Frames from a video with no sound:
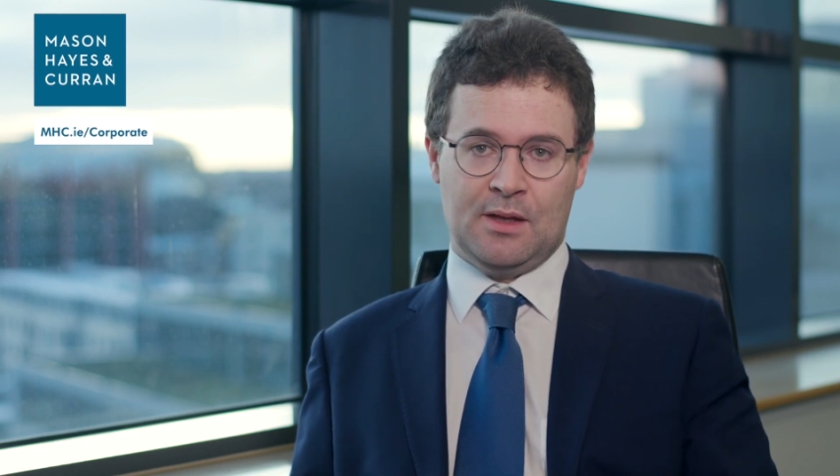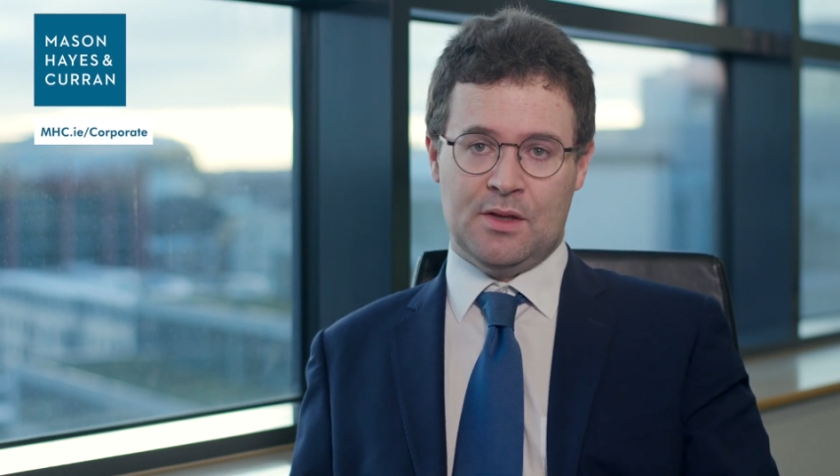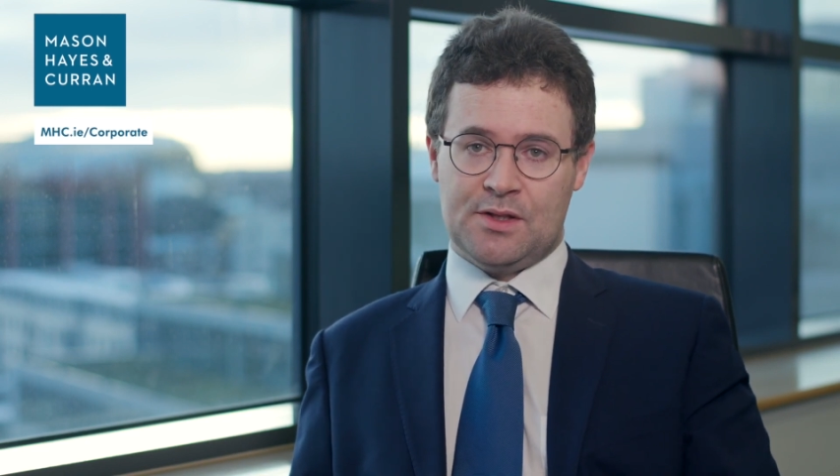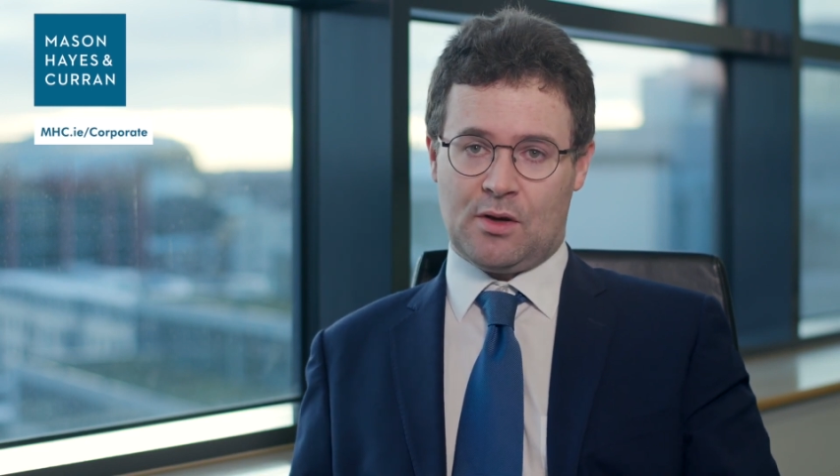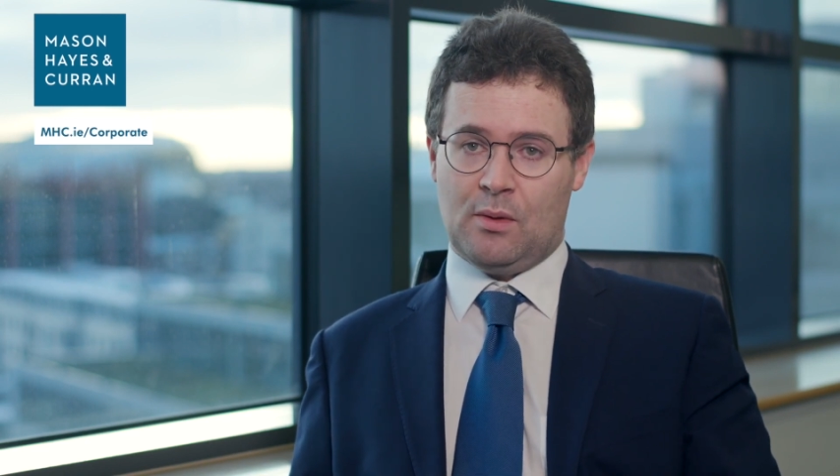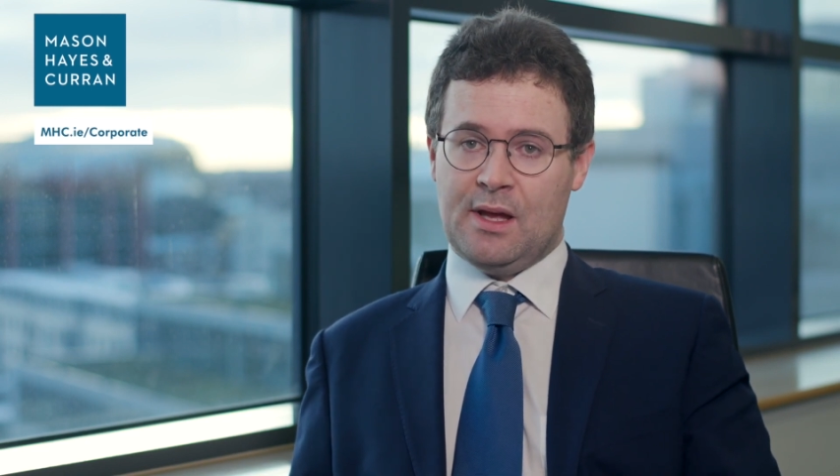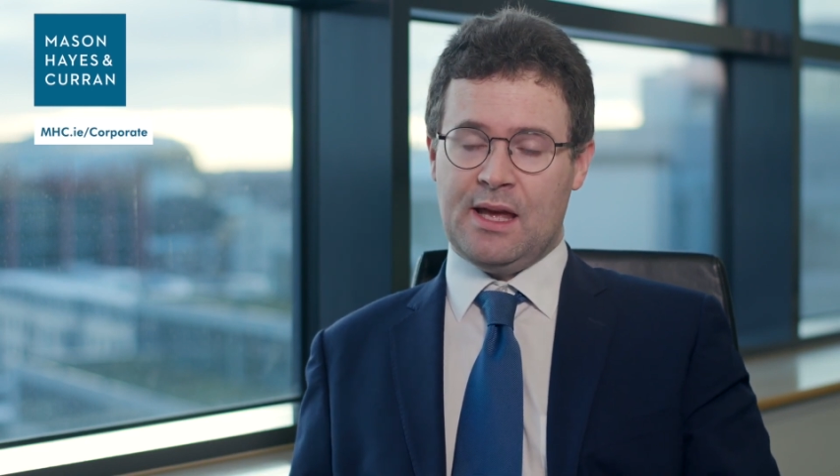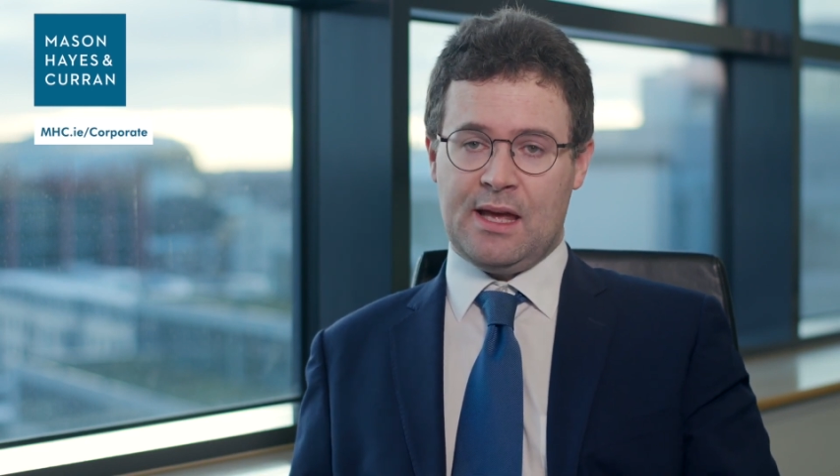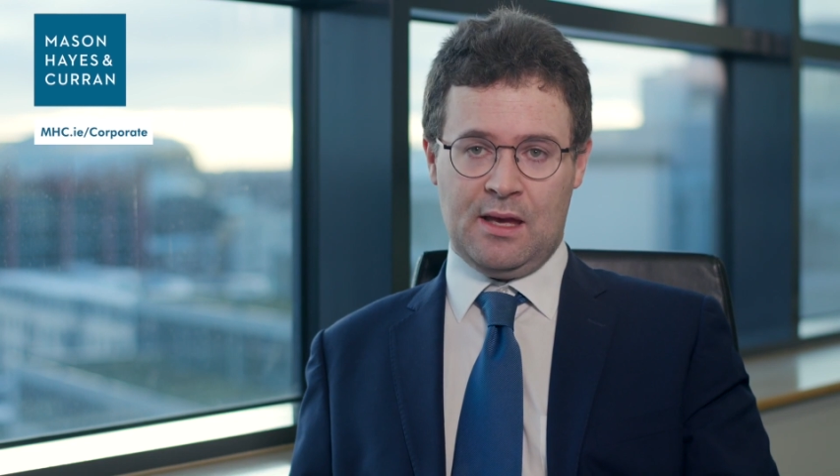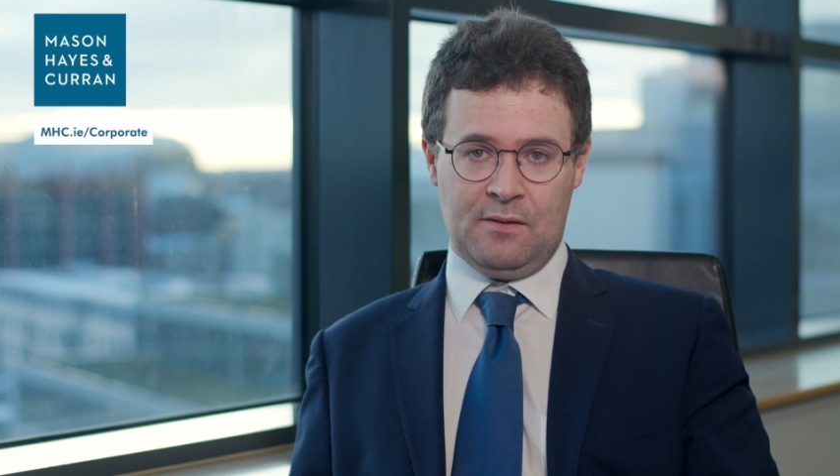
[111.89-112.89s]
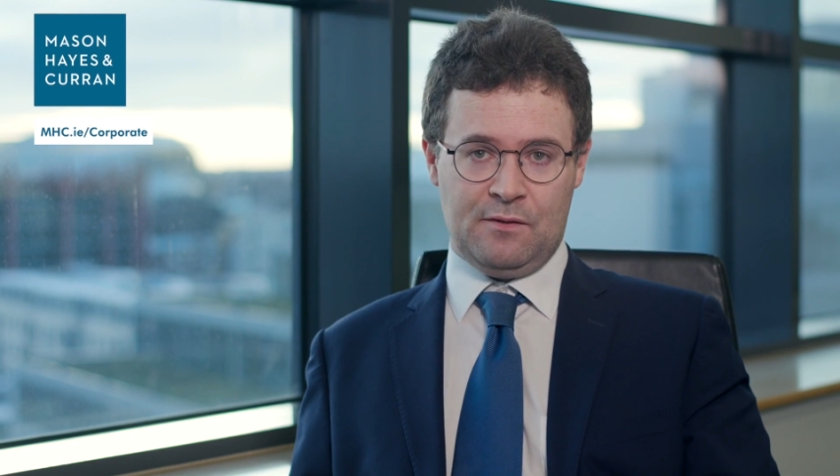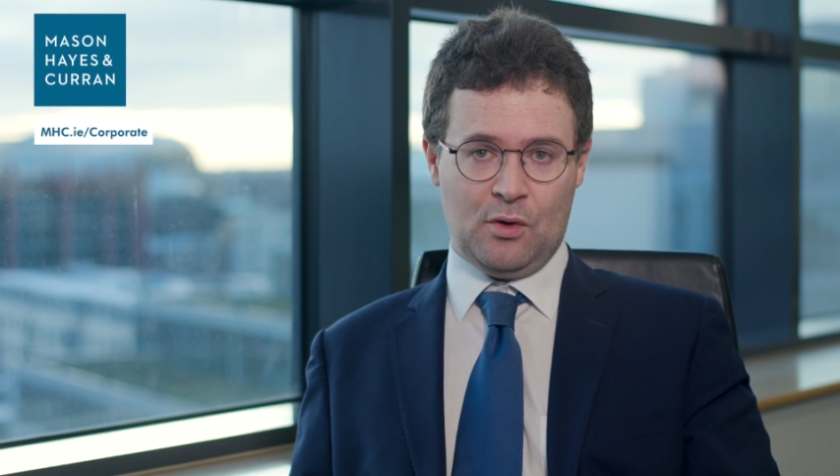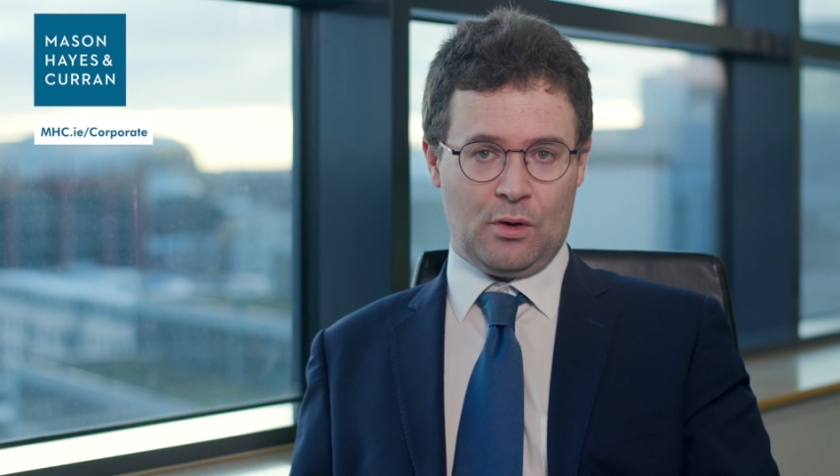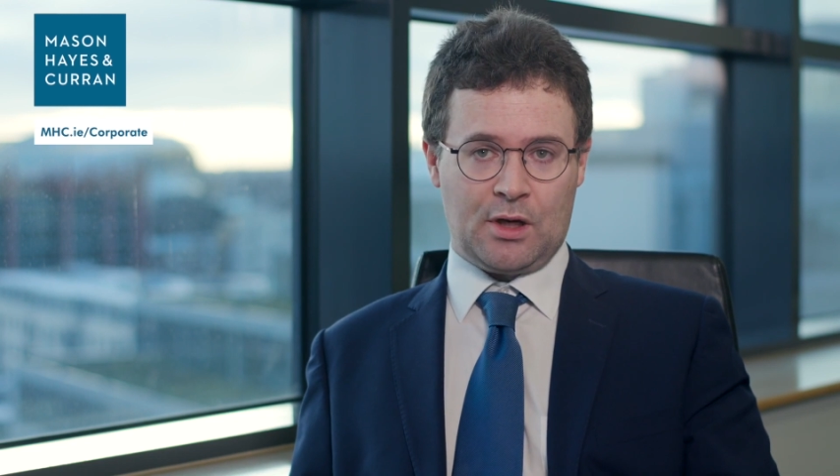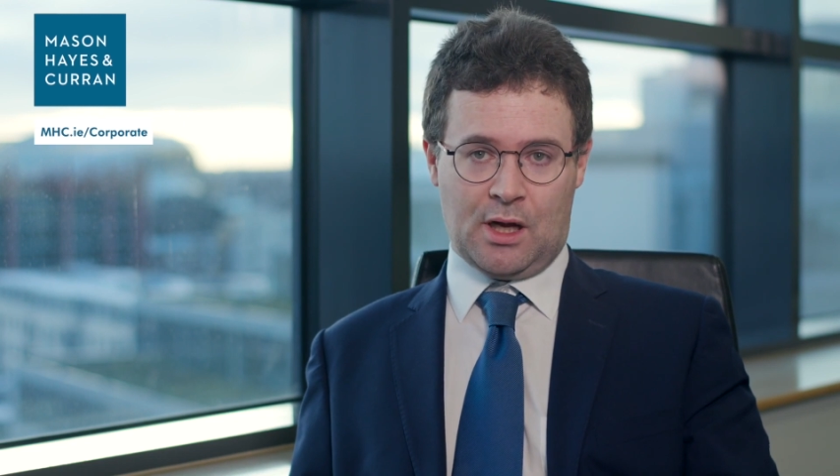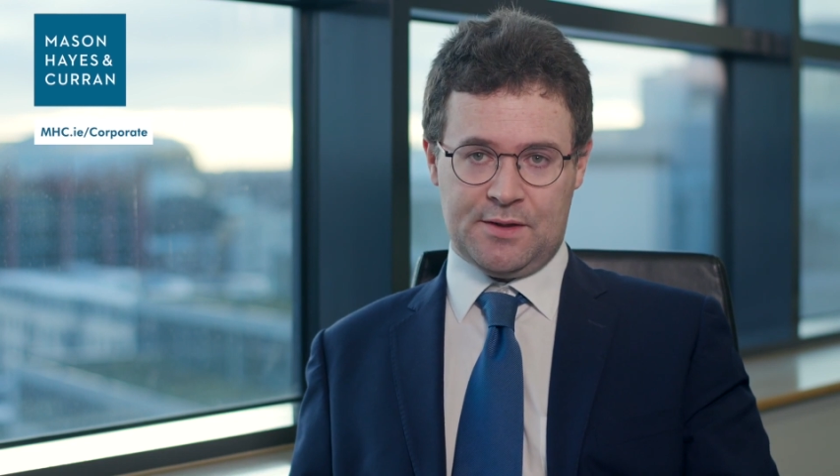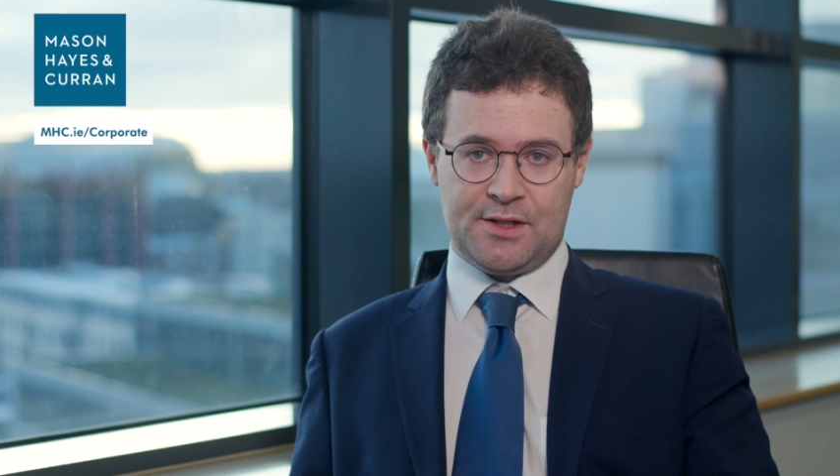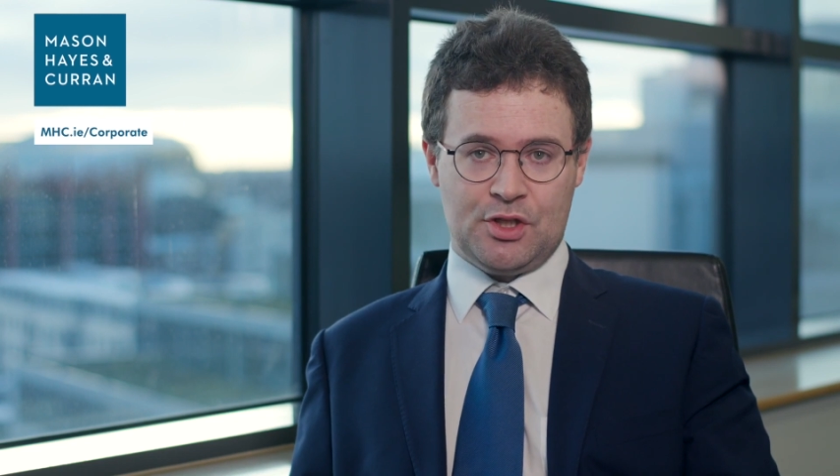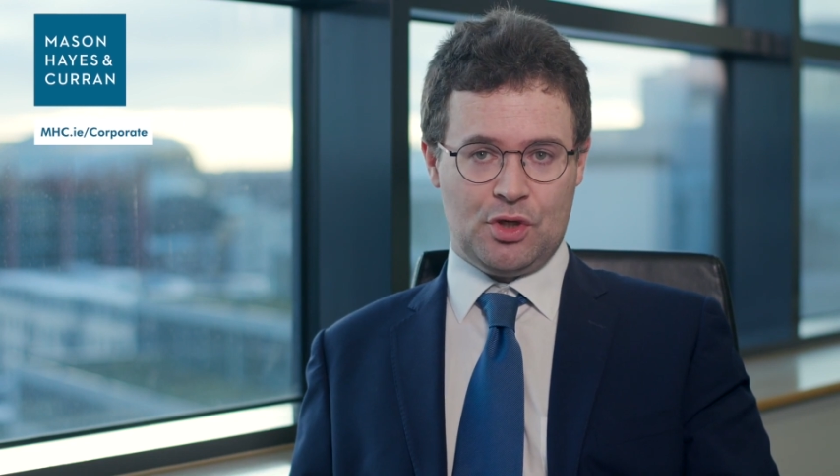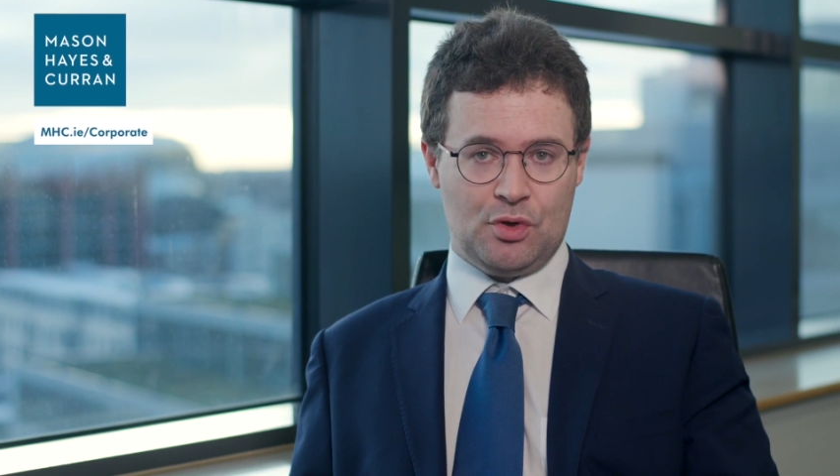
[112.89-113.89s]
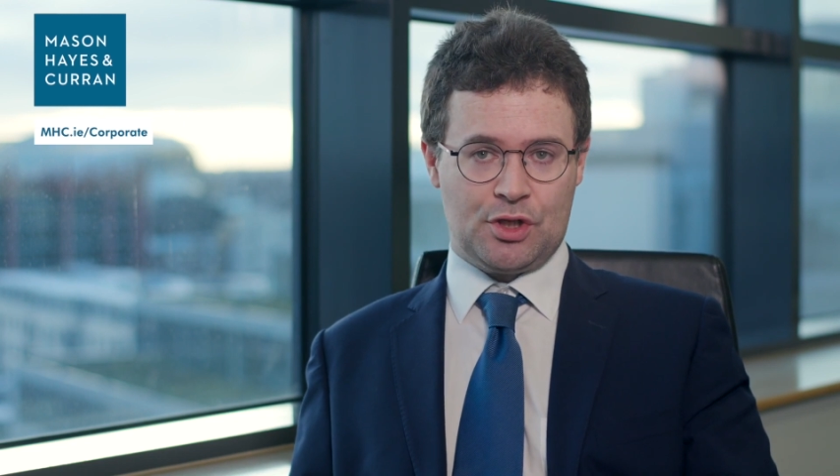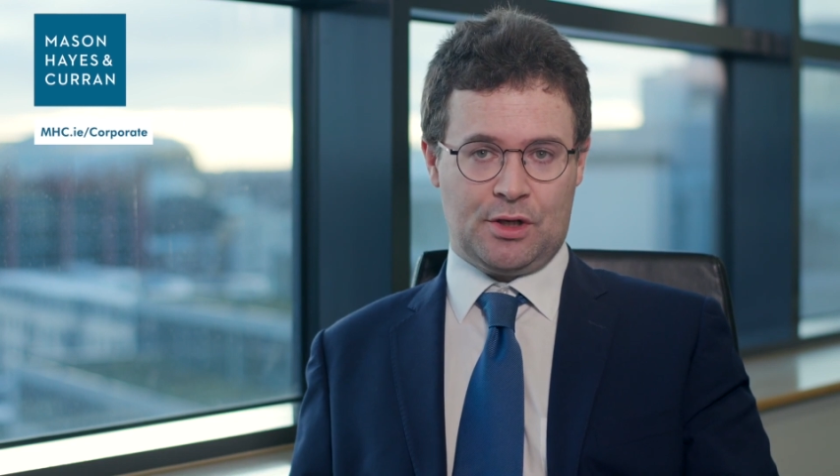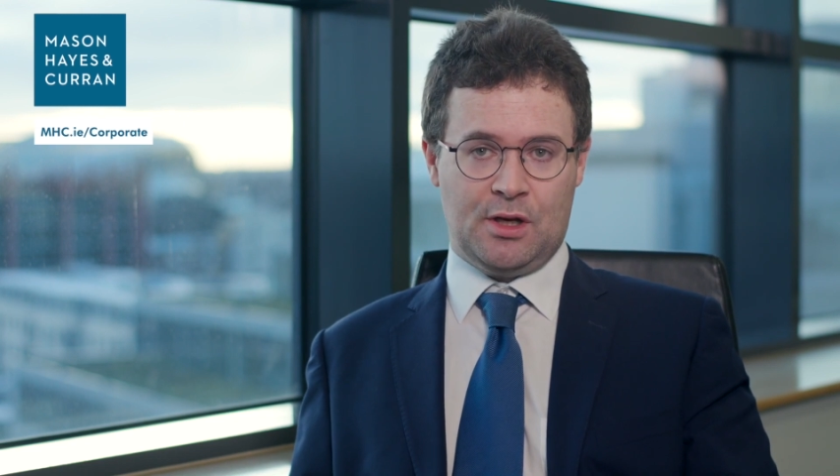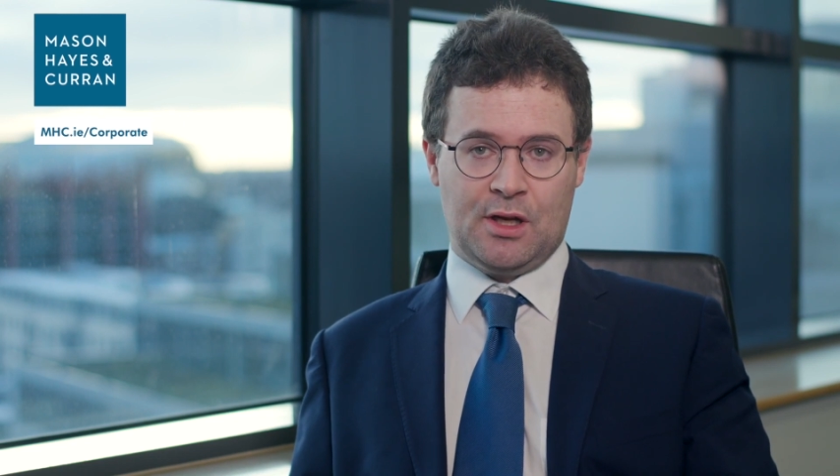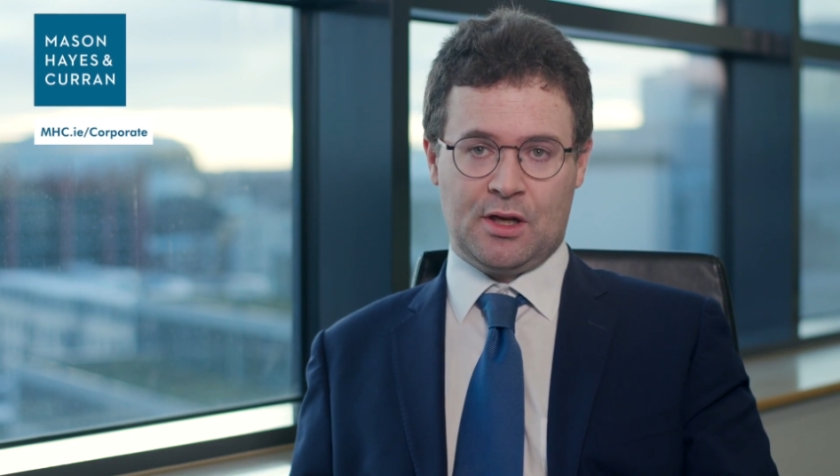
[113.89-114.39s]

So, if your constitution